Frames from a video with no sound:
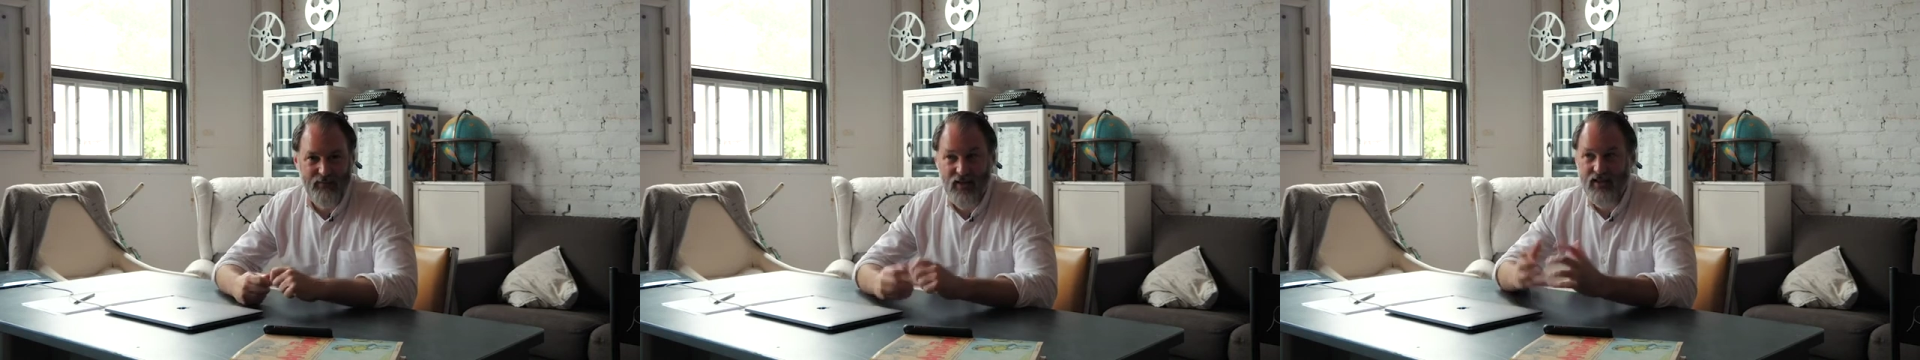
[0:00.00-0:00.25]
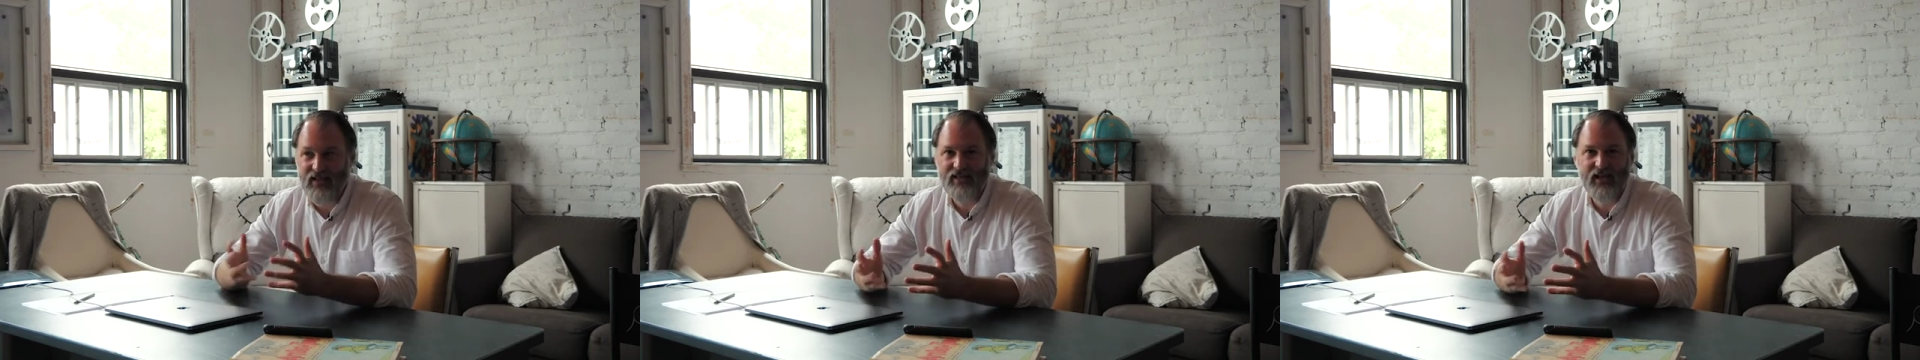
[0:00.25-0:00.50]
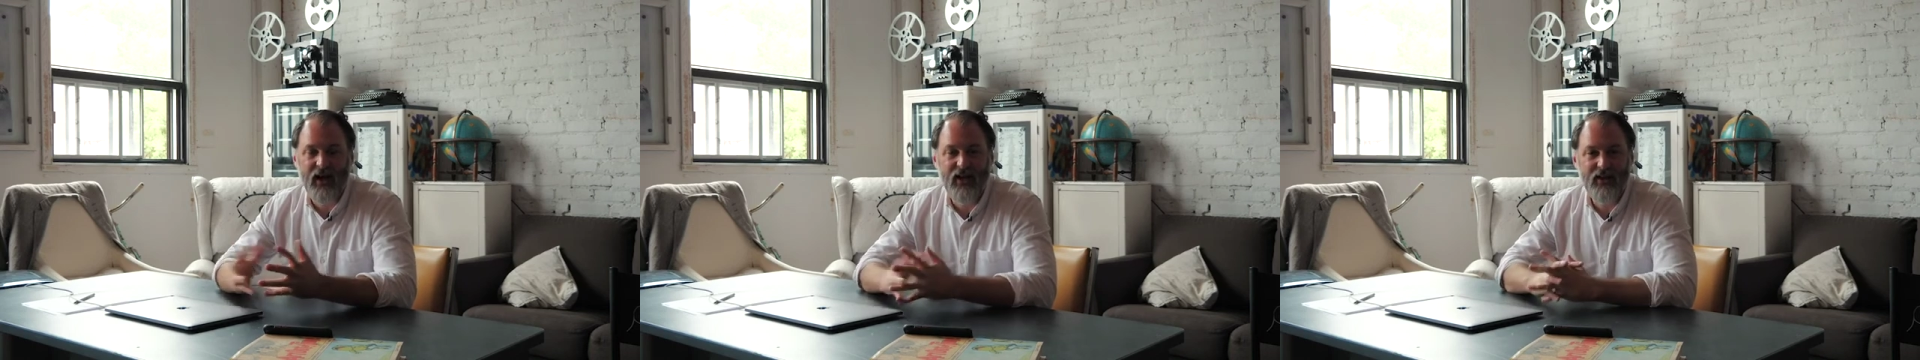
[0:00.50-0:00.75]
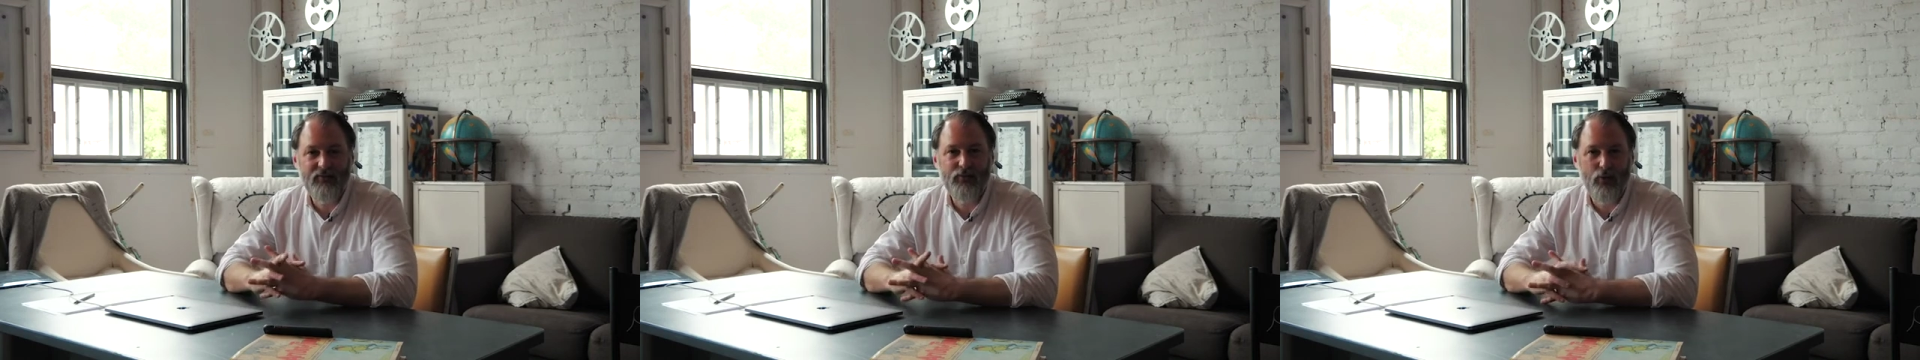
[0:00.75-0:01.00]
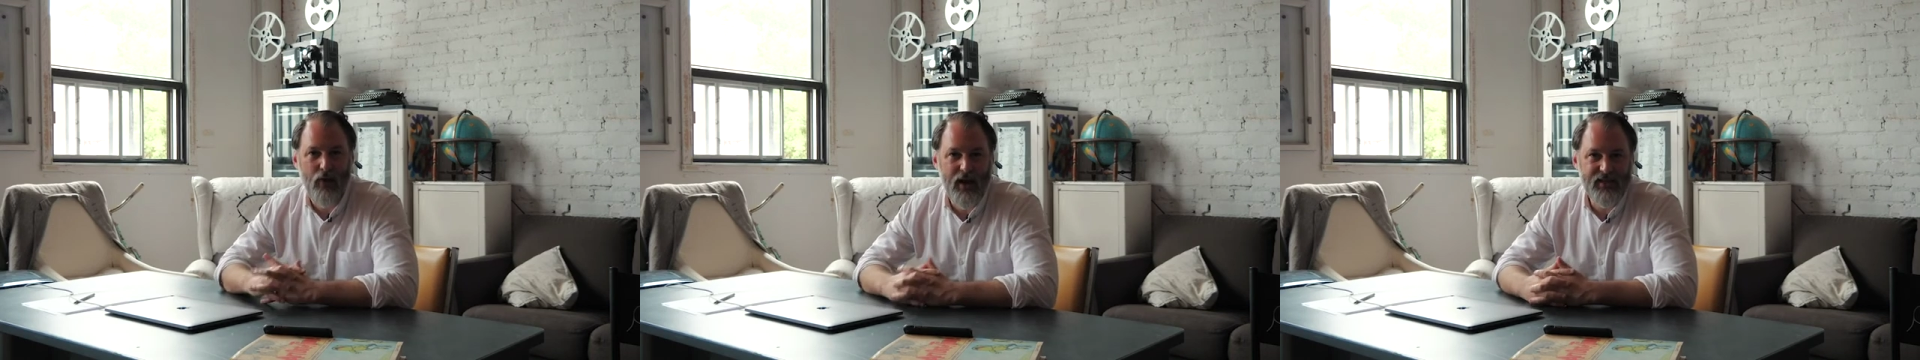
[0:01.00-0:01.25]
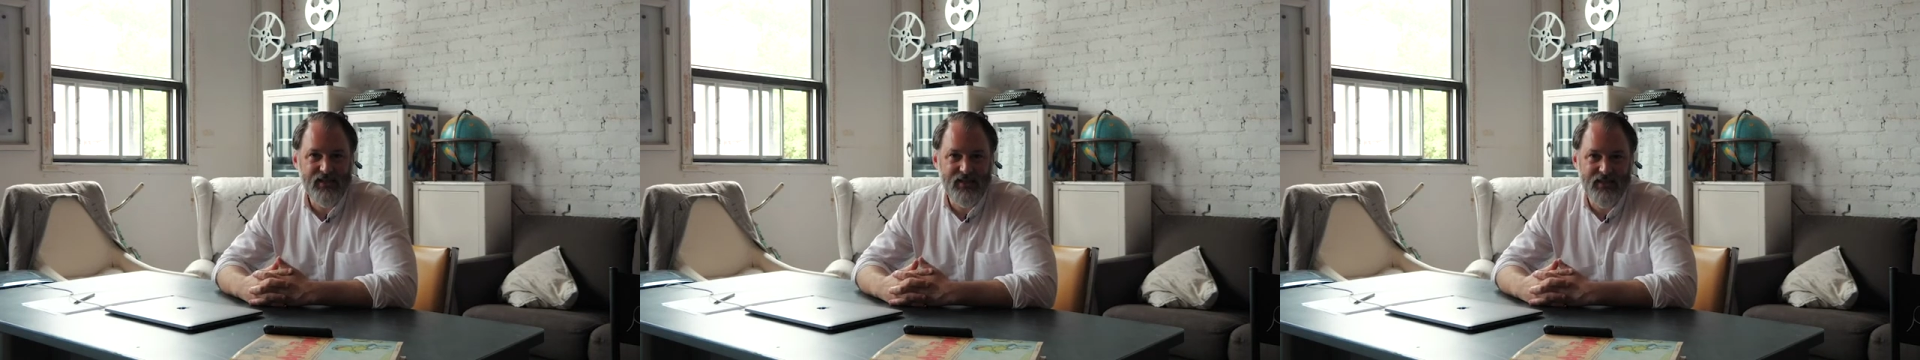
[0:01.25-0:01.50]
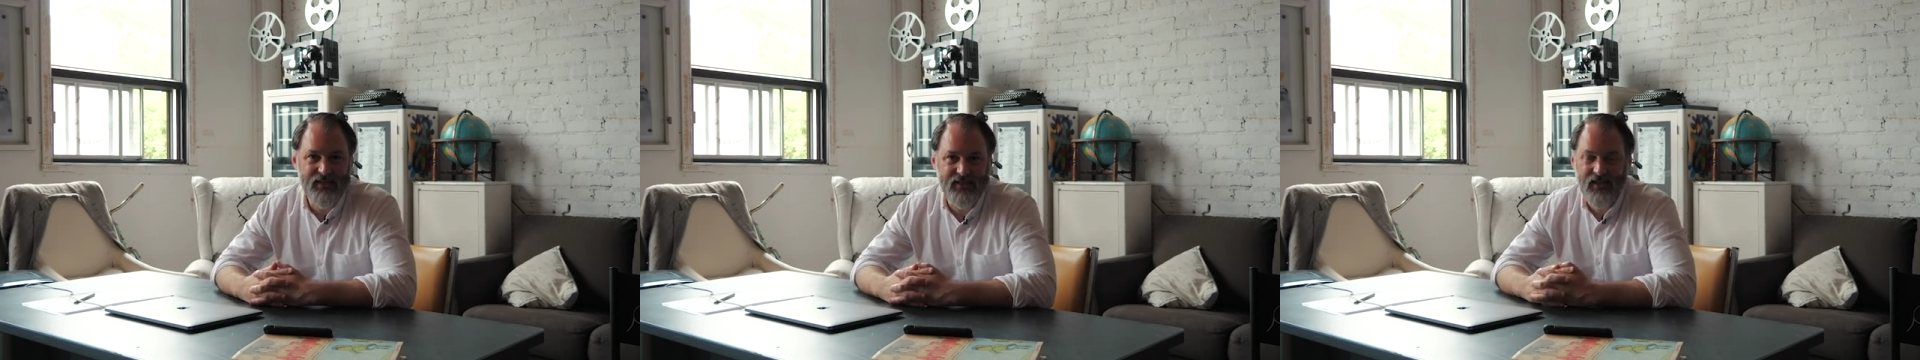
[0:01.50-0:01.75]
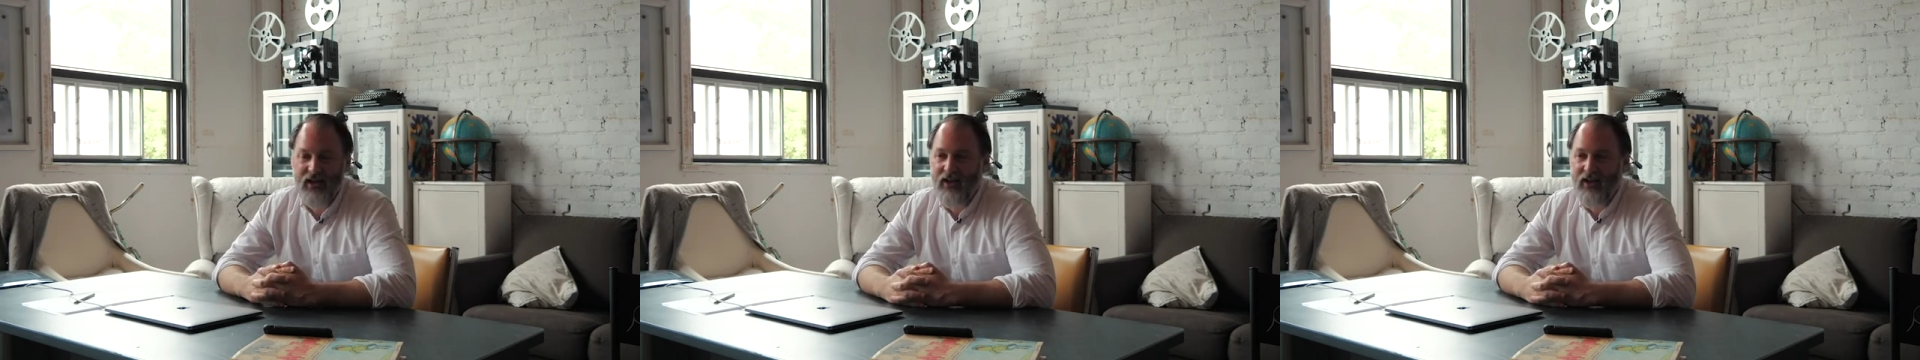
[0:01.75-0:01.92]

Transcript: to this kind of crisis.